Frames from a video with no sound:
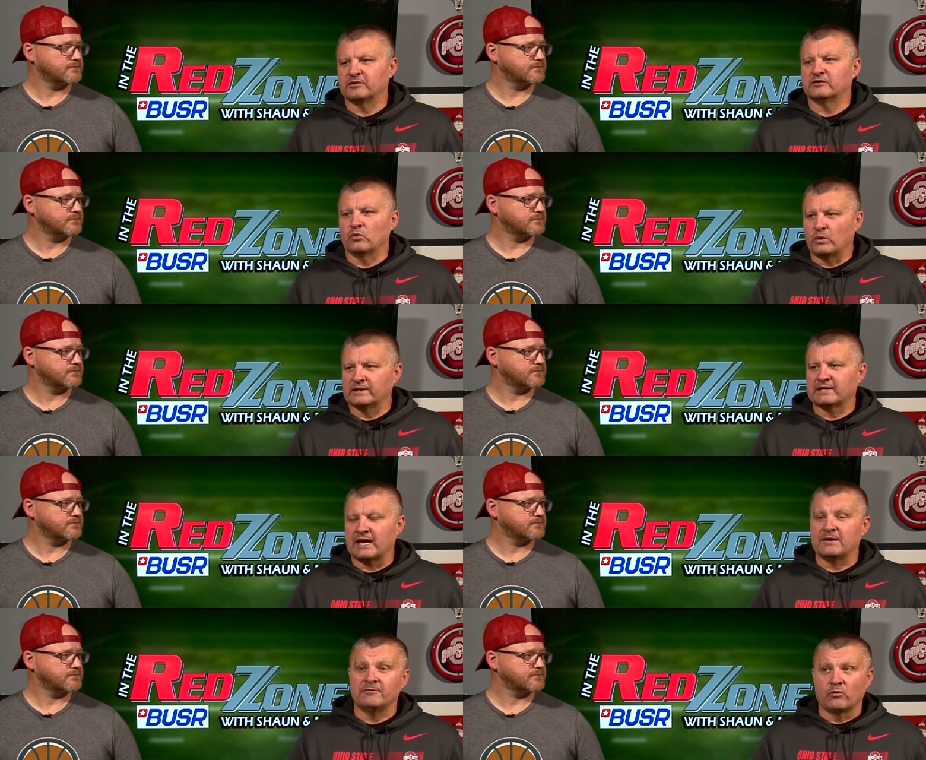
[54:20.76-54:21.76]
Speaker 1: it to win the
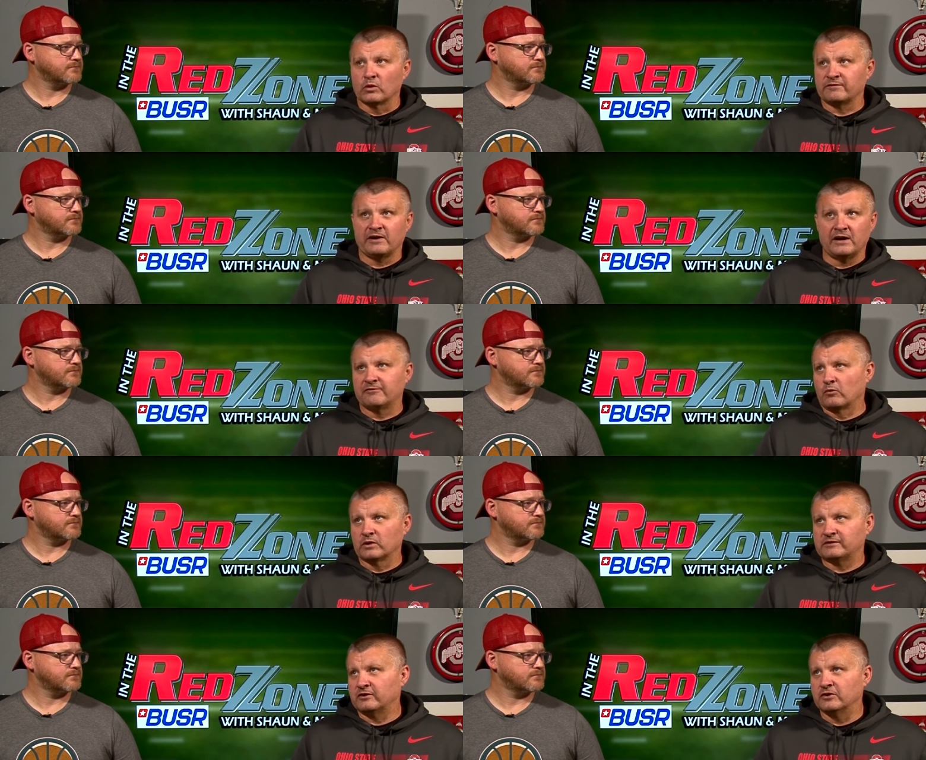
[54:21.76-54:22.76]
game,
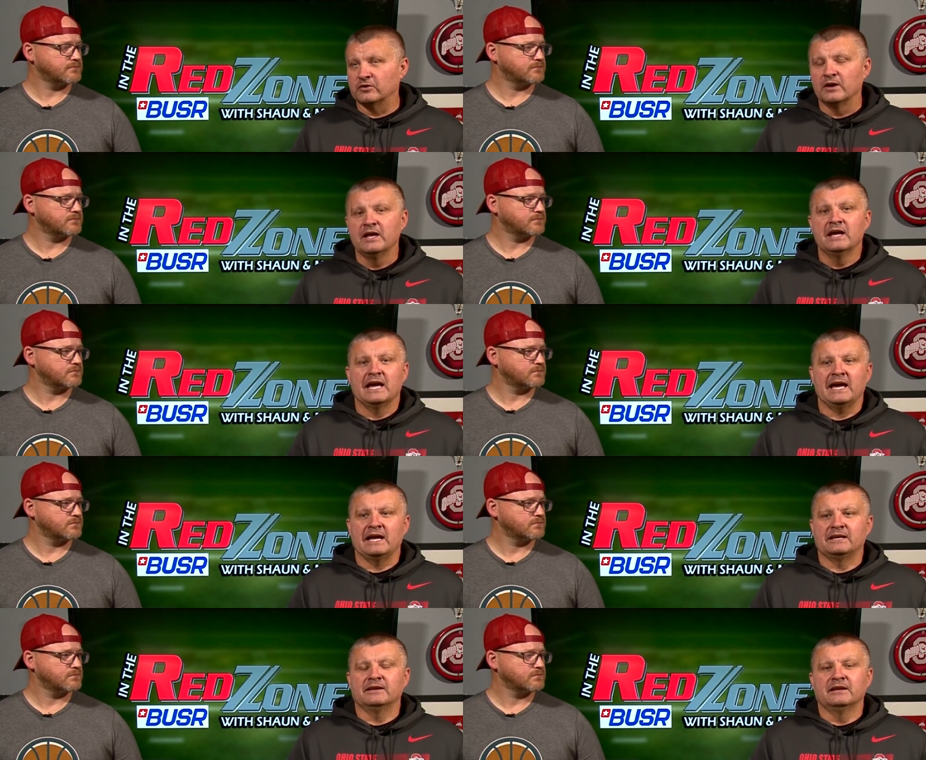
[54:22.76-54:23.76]
45-42,
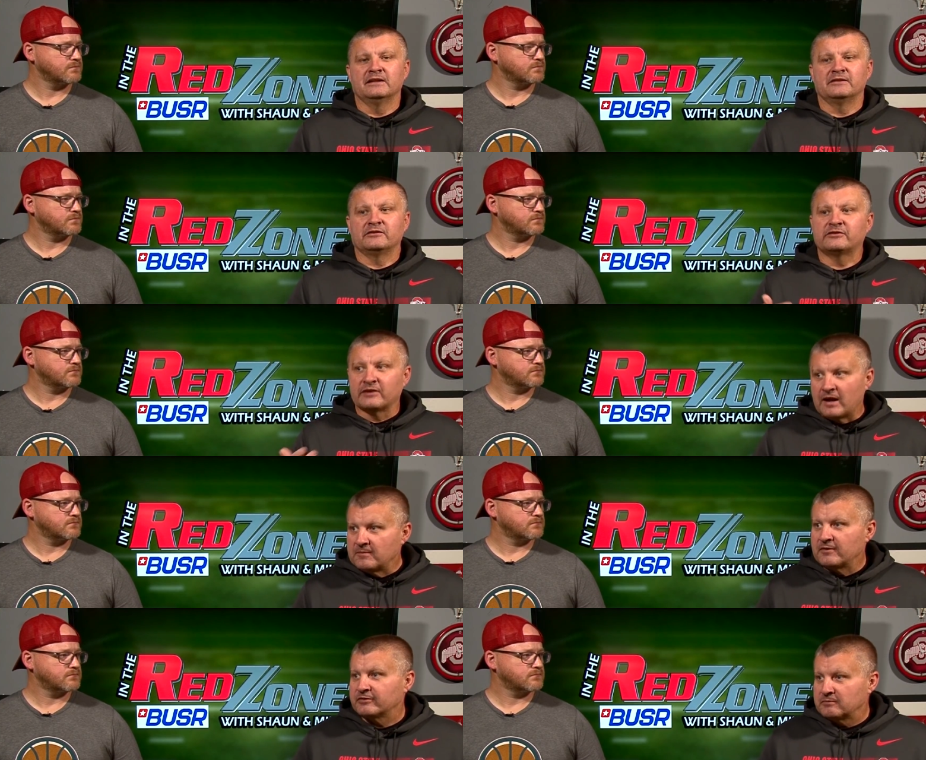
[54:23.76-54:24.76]
and
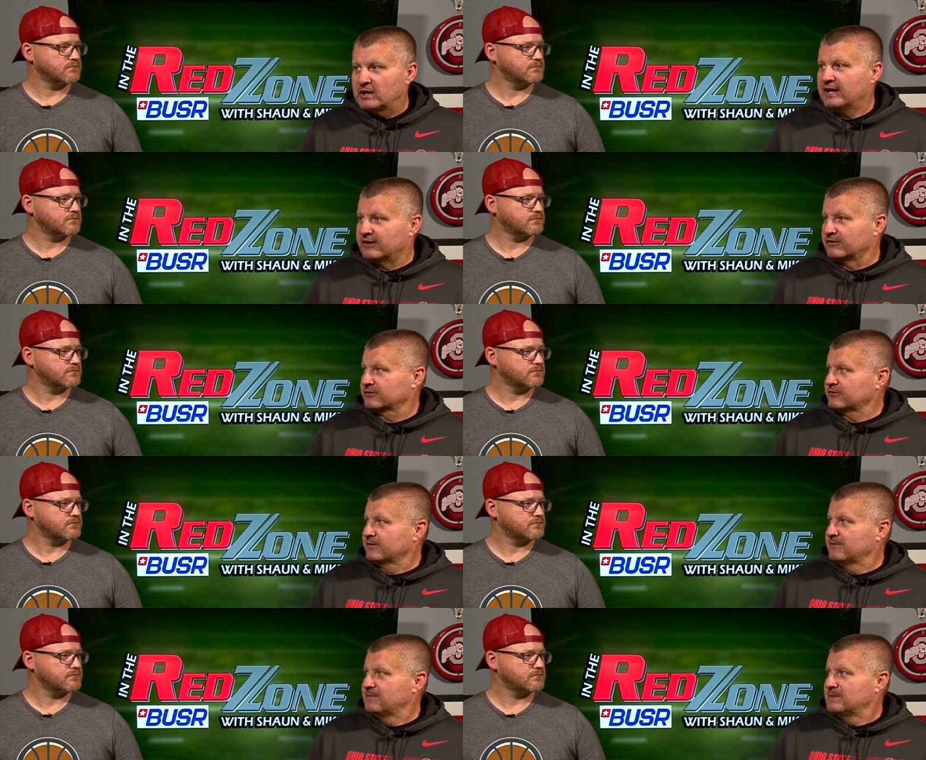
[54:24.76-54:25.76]
some of the players
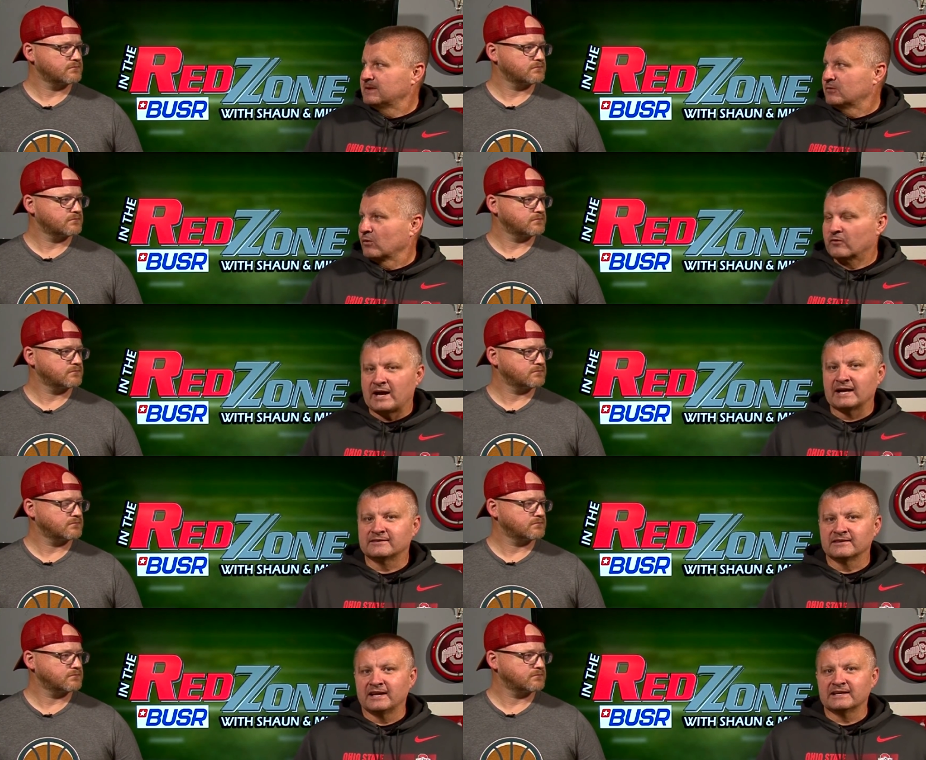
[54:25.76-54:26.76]
were
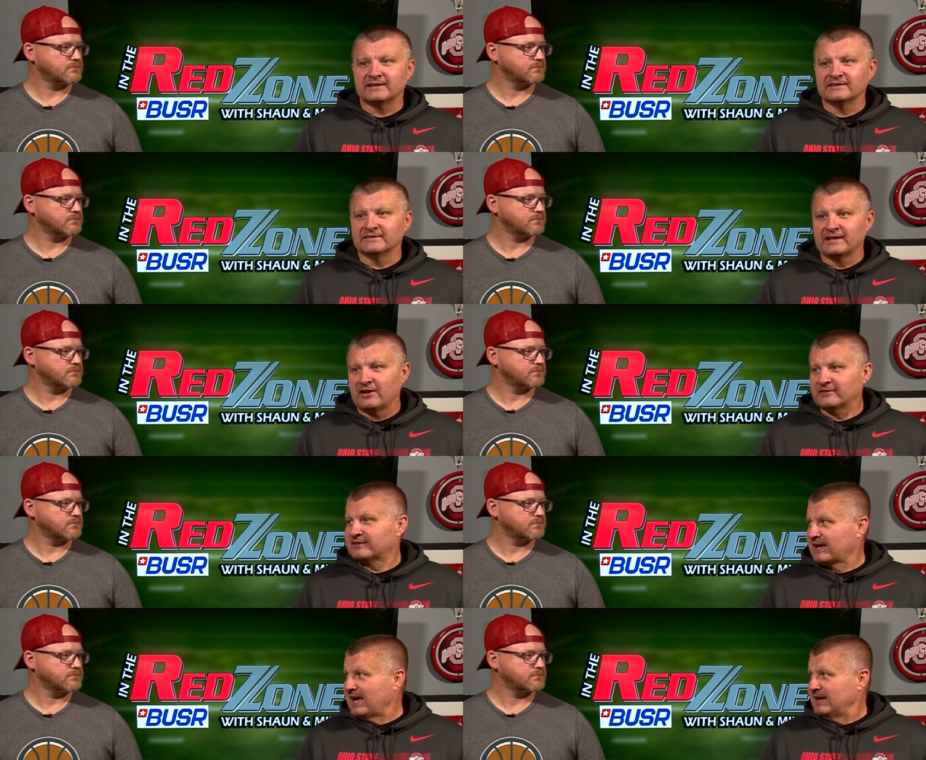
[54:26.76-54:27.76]
reacting like they lost
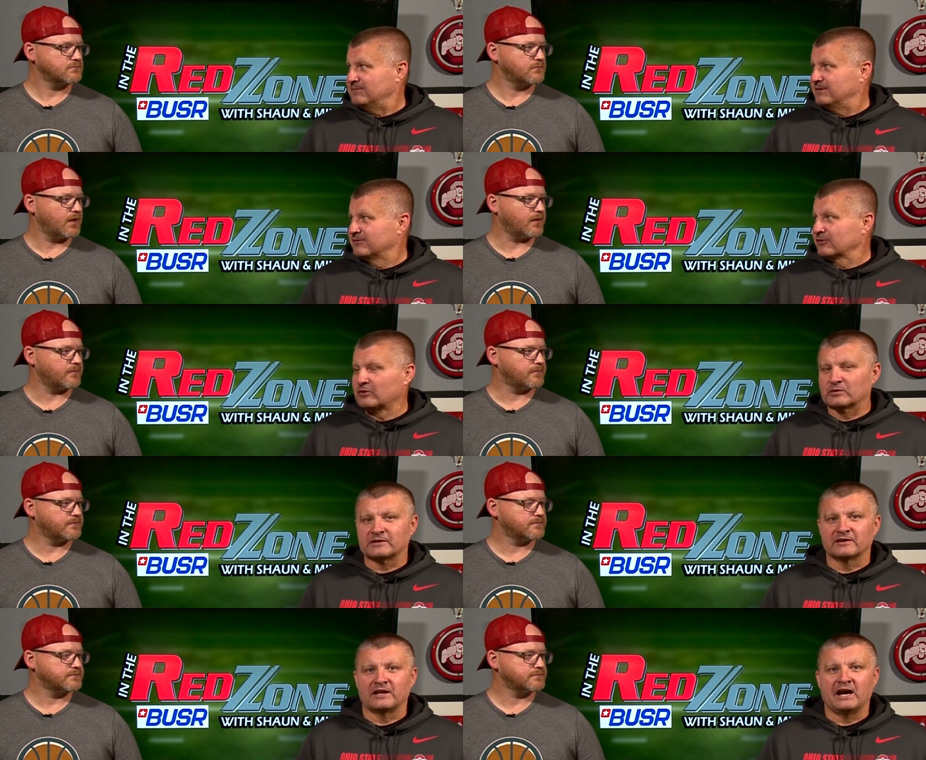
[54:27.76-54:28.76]
the game yeah. for North
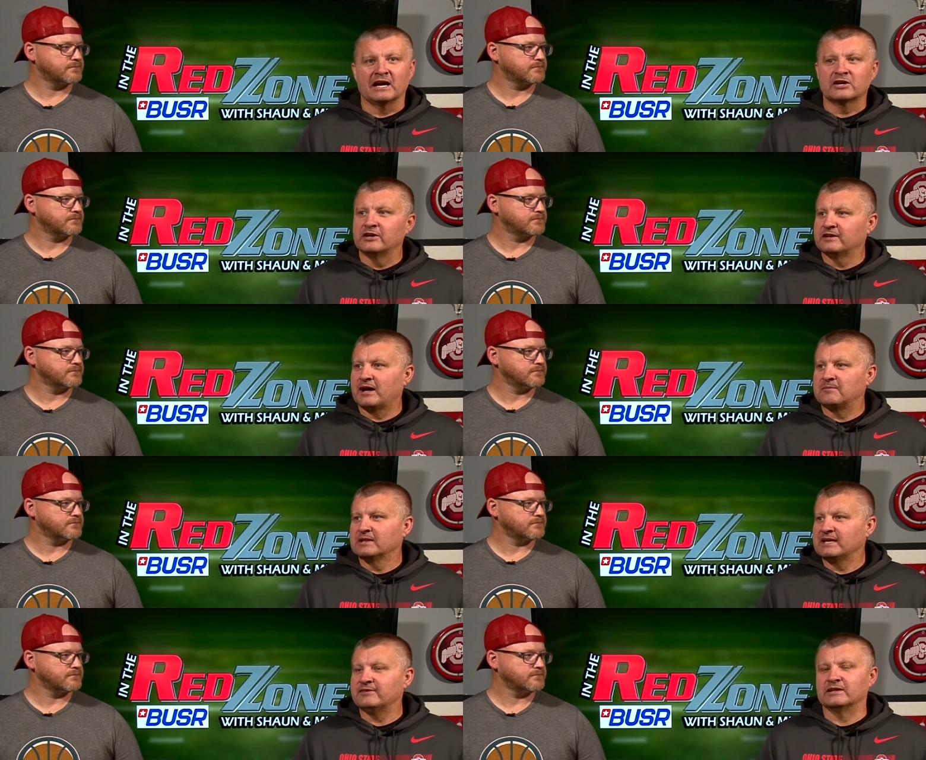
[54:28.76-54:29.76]
Carolina. I could not
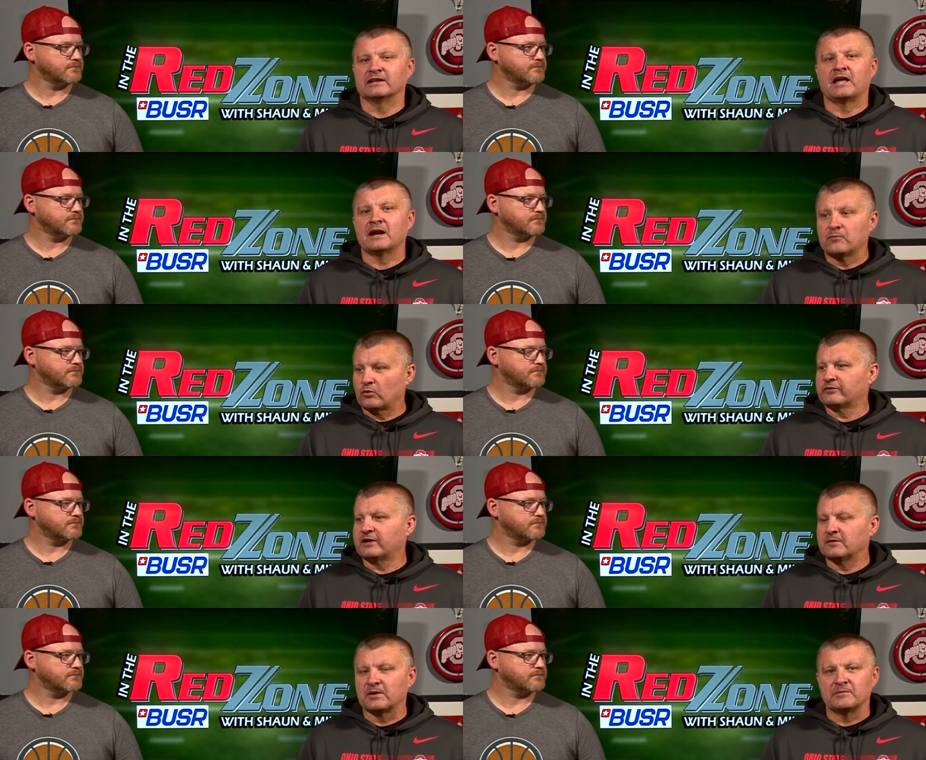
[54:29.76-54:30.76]
believe it. A lot of them were
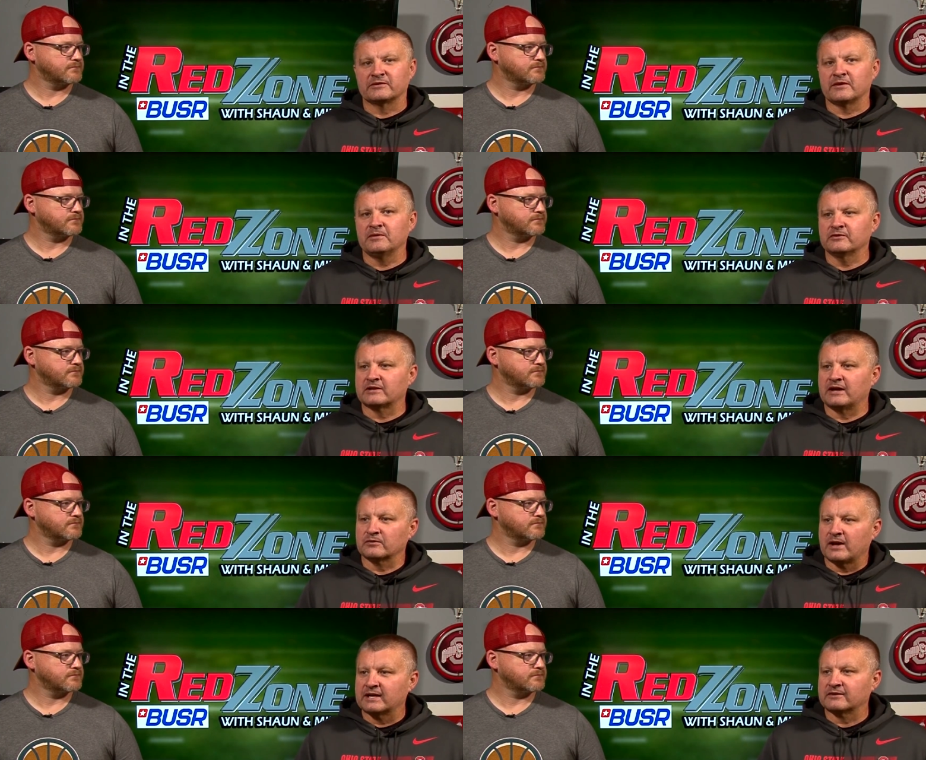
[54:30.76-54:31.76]
celebrating, but some of those guys
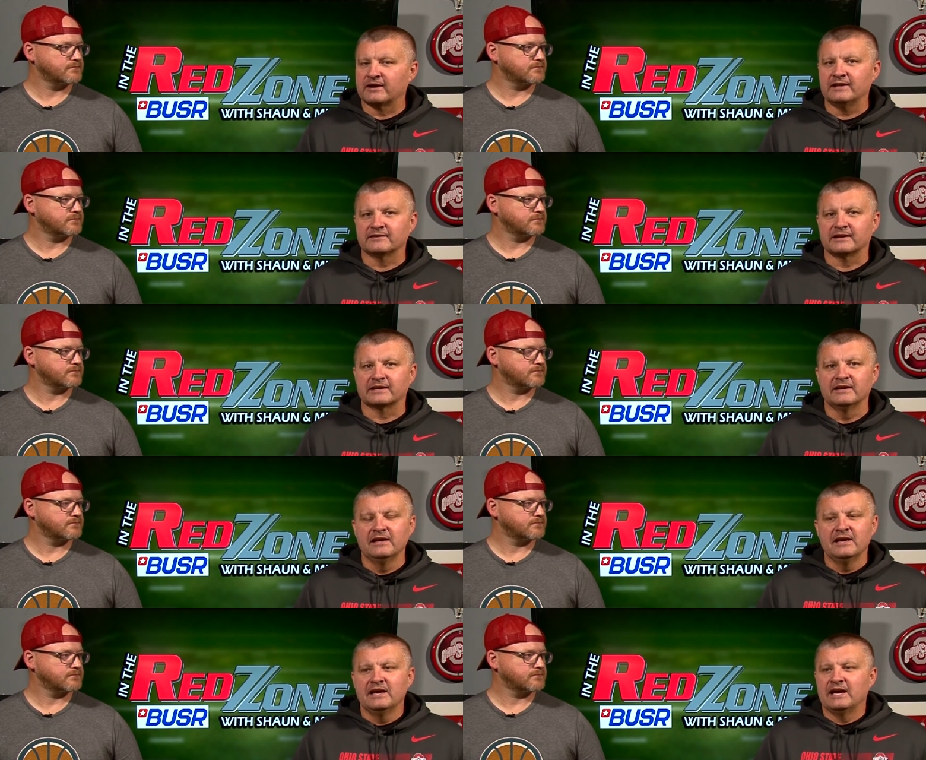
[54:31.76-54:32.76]
were hanging their heads like
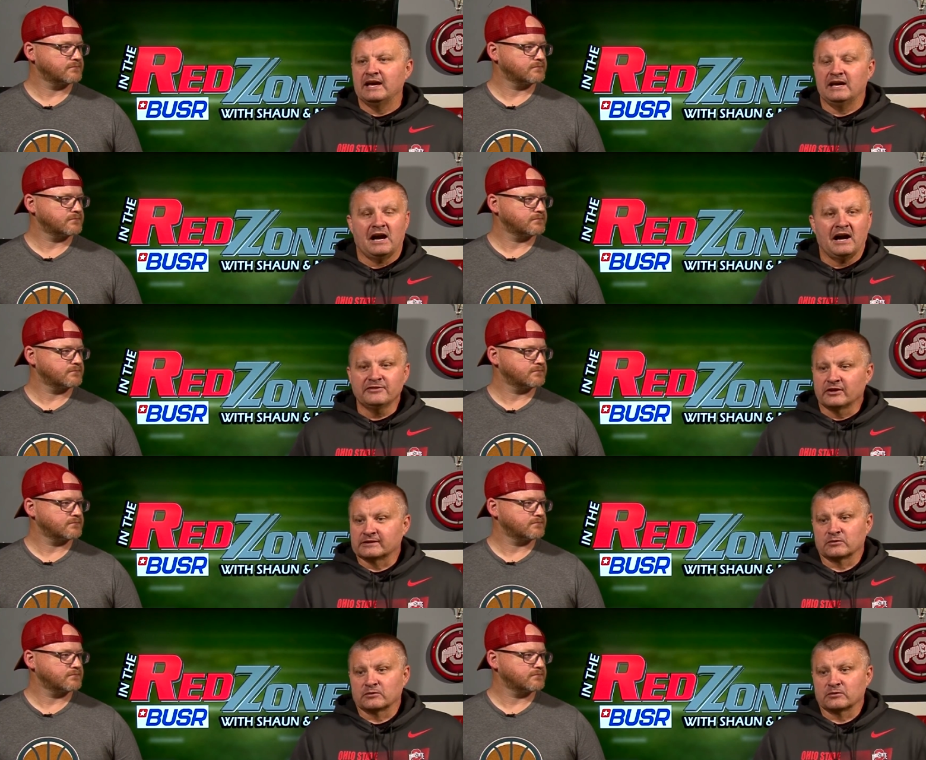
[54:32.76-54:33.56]
I thought